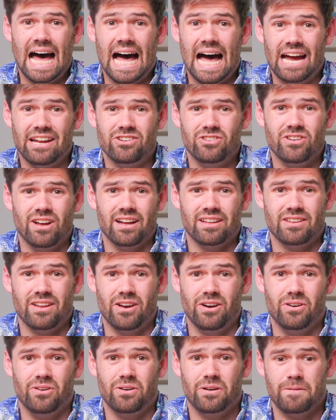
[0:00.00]
I do not
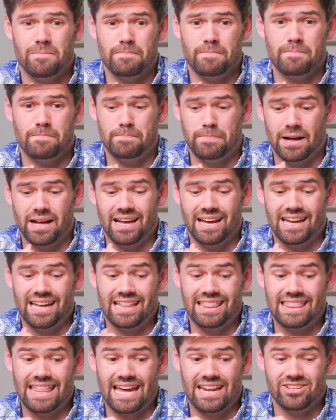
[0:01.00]
know,
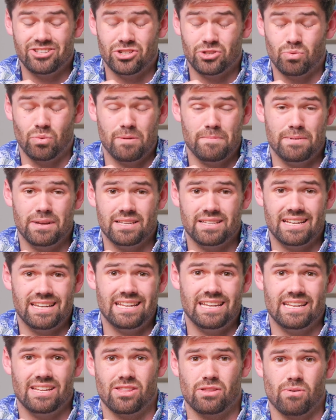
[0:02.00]
but that is just one piece I
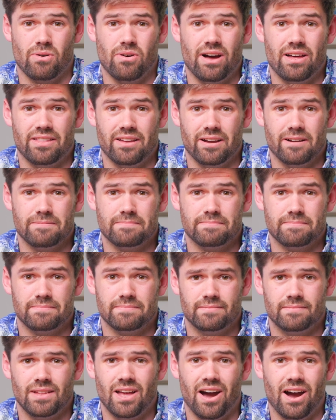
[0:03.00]
needed to throw out there.
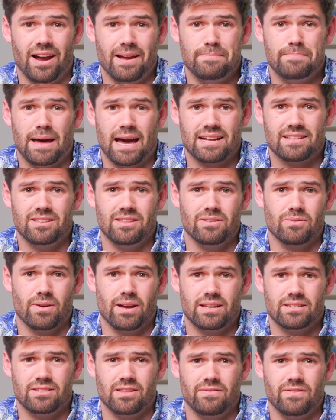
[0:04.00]
All right, back to the
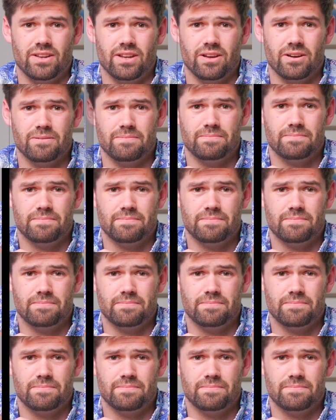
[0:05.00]
rest of the video.